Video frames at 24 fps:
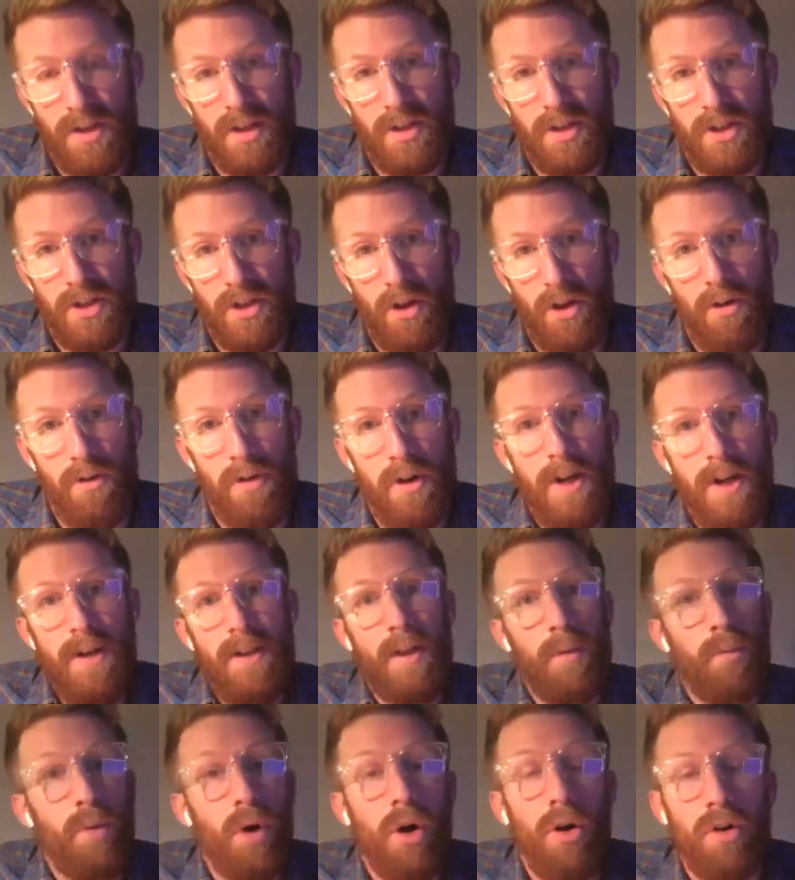And so
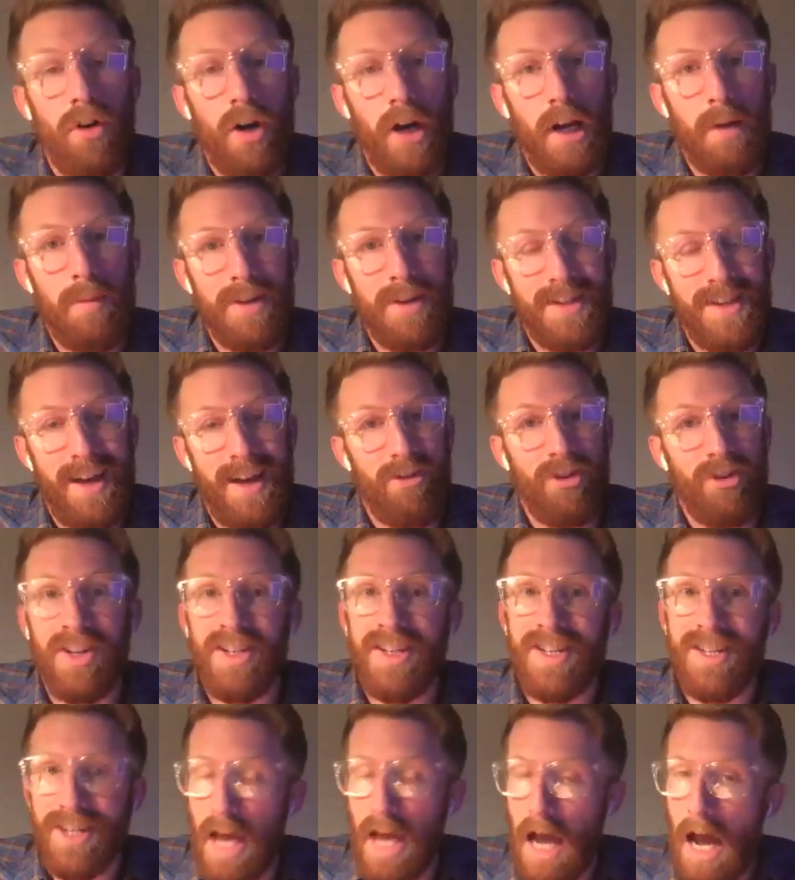the program is not really
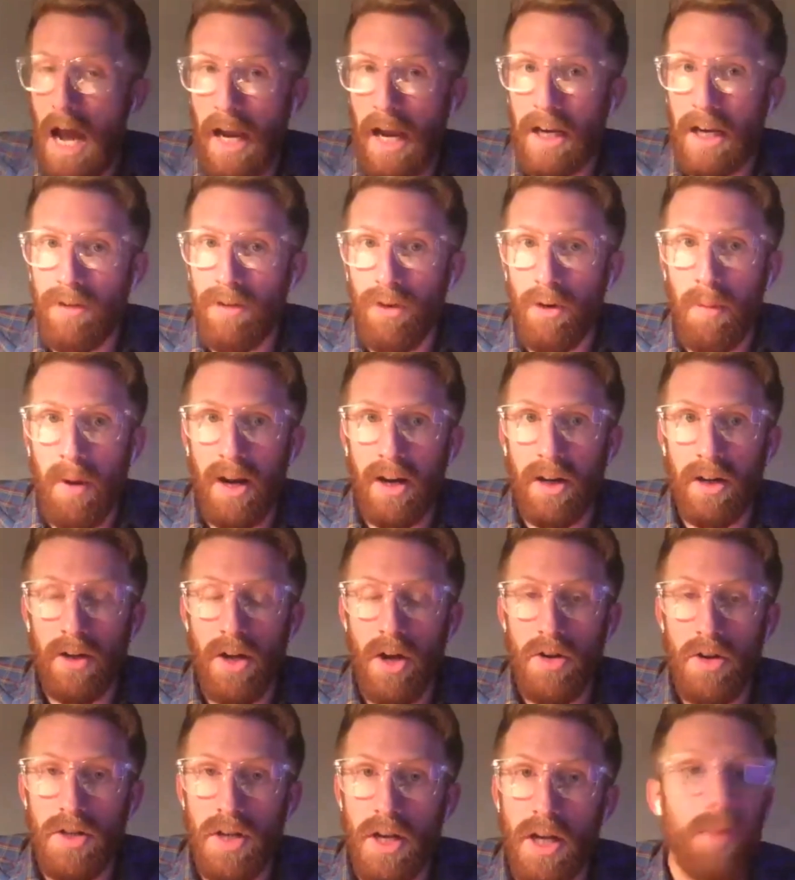designed for
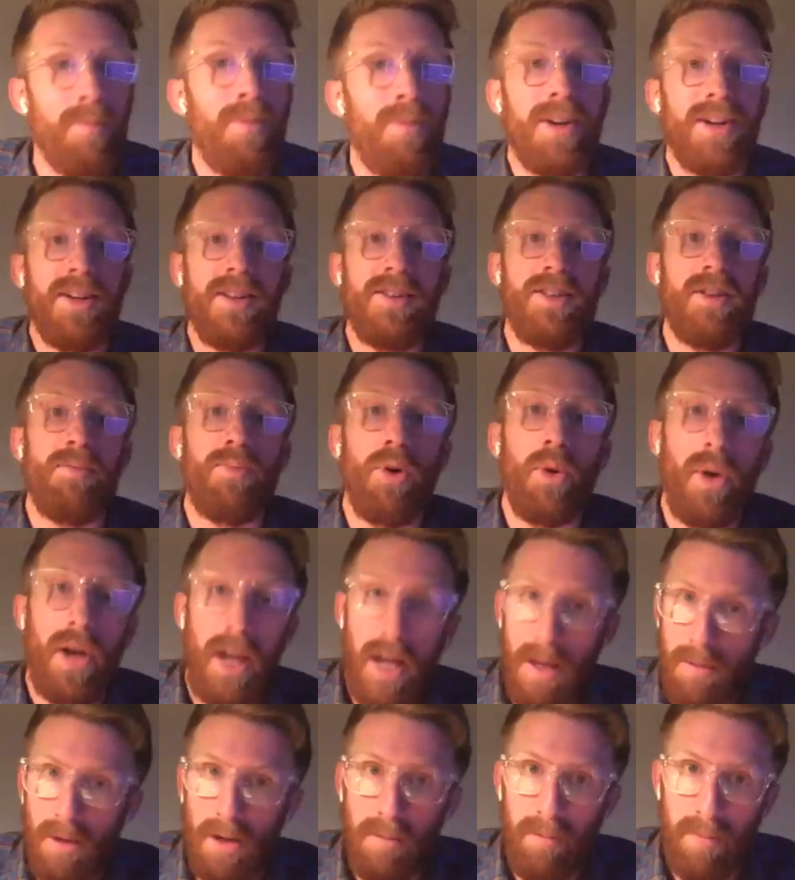microdosing, but it doesn't
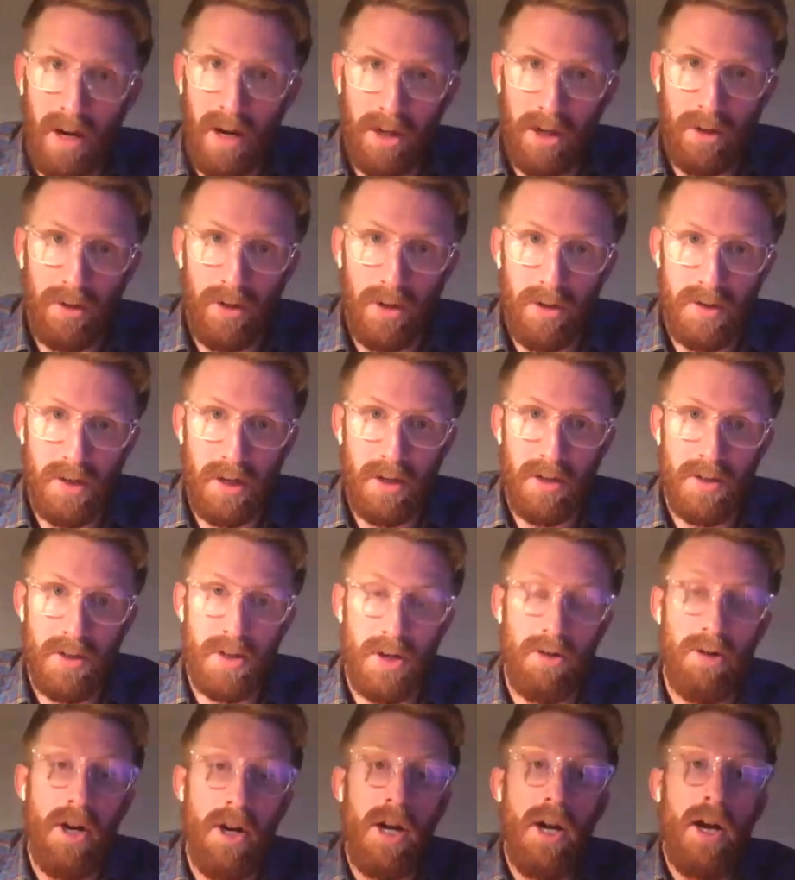prohibit microdosing.
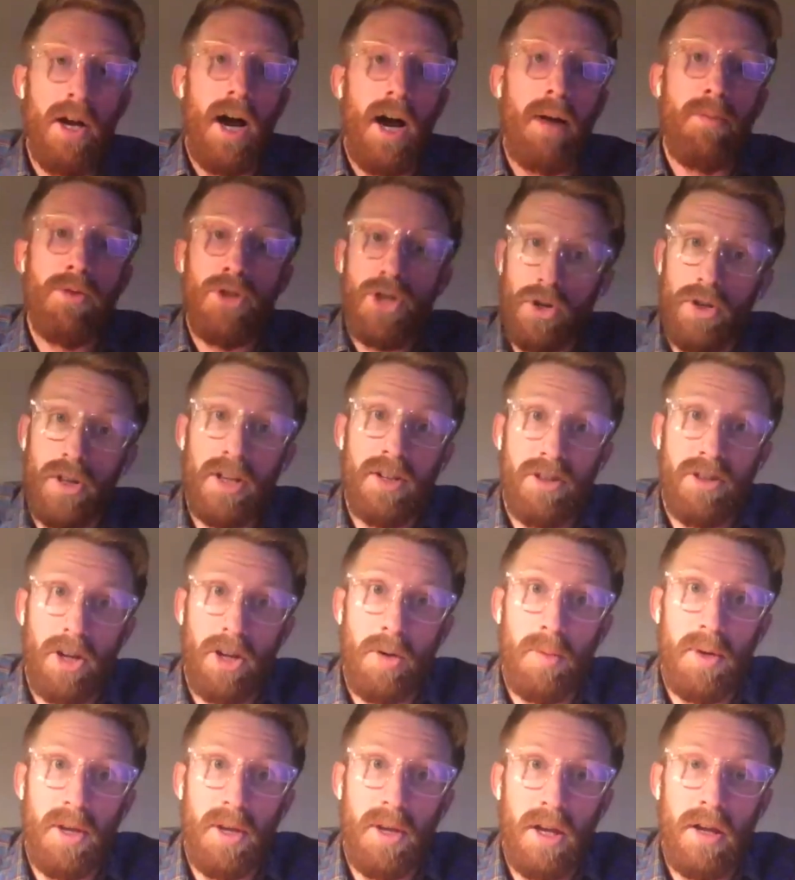So I'm sure that's going
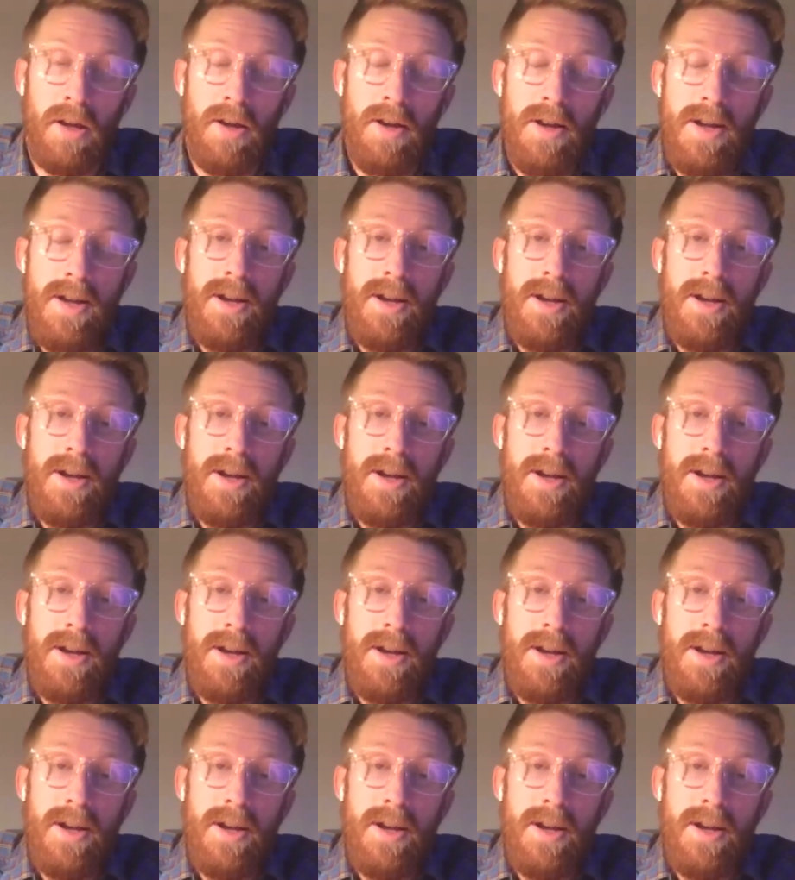to be